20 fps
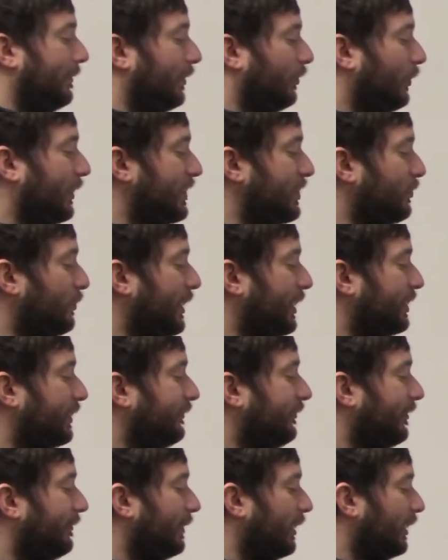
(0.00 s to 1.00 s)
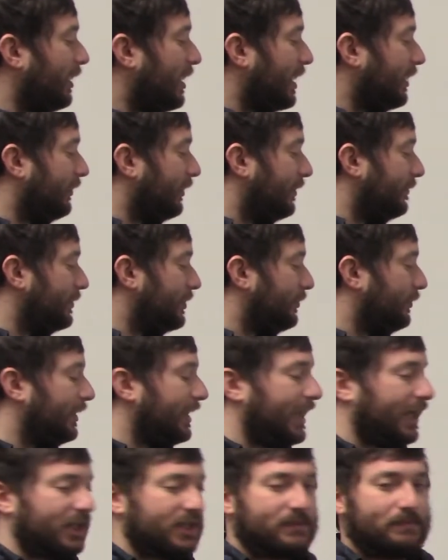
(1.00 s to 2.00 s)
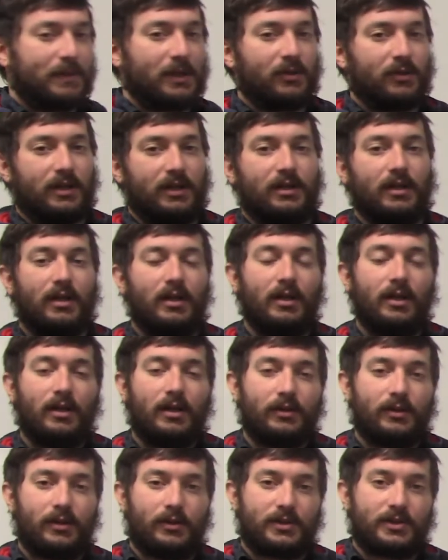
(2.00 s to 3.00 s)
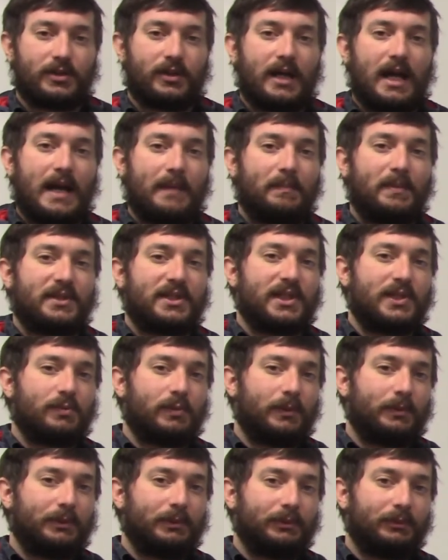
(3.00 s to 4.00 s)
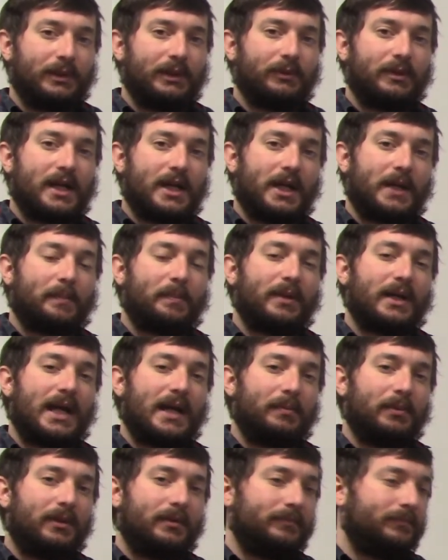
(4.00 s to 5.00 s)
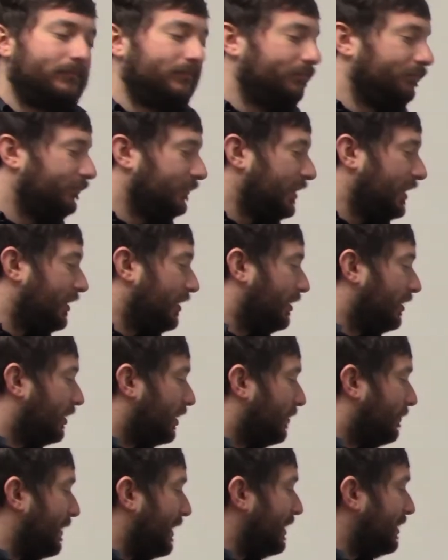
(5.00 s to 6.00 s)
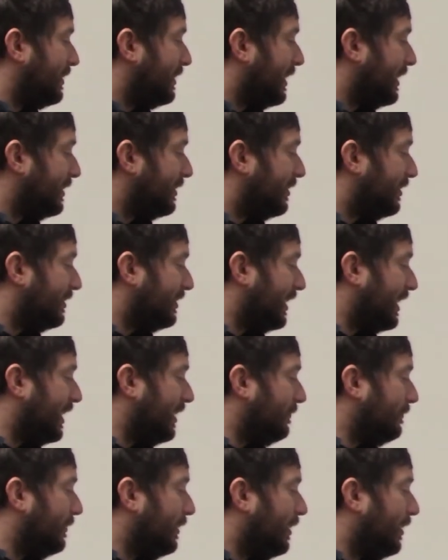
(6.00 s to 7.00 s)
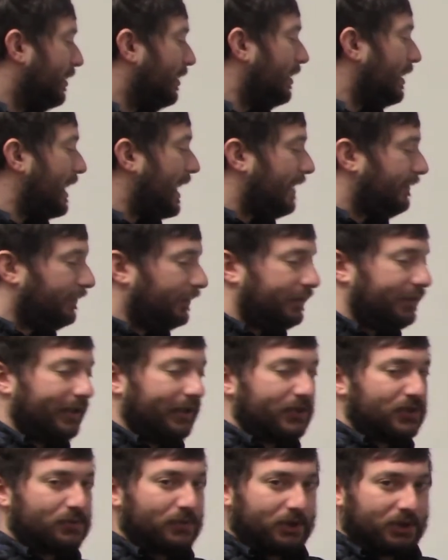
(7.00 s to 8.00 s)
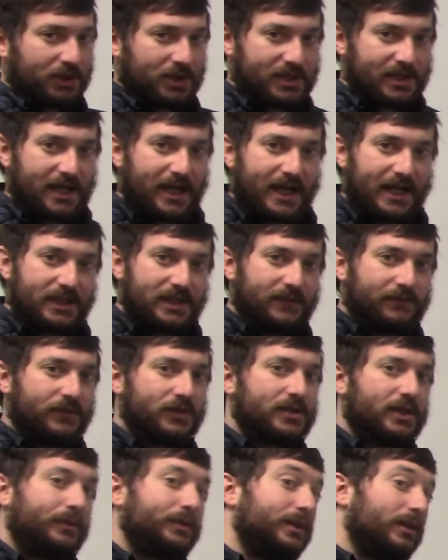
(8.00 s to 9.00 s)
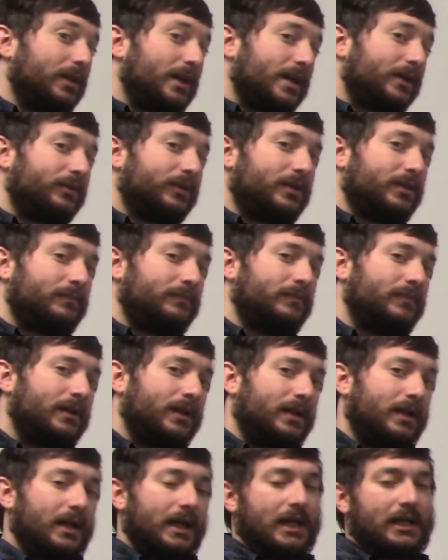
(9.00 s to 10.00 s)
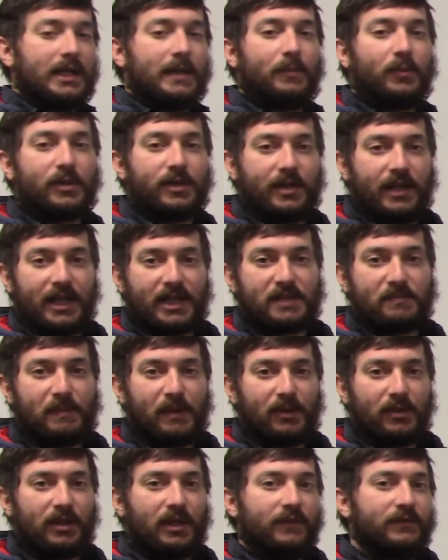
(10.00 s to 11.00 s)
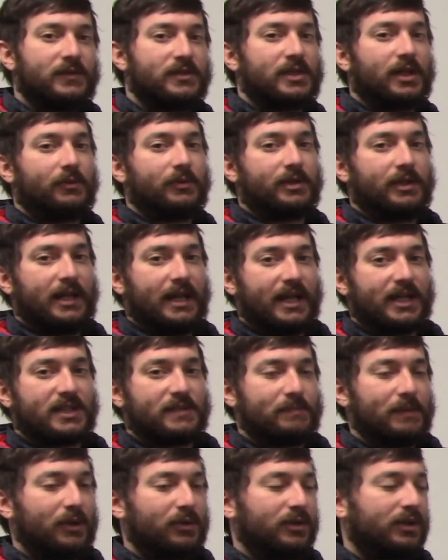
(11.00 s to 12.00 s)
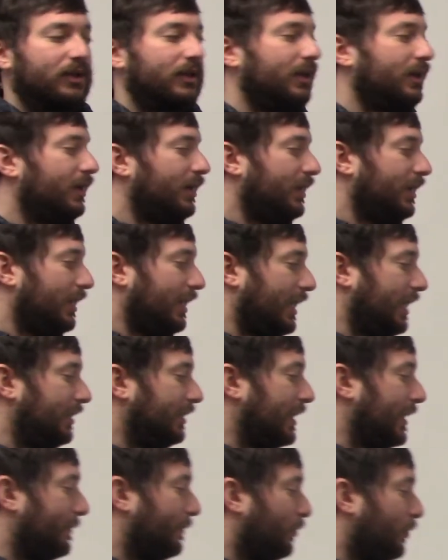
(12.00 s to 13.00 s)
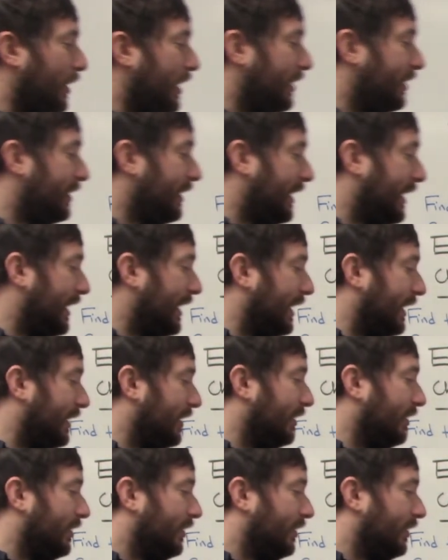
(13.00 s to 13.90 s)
we switched from a logarithm to an exponent. Those are opposites. When we rewrite our problem, the base stays the same, everything else switches sides. If you start with a logarithm, end up with an exponent. If you start with an exponent, end up with a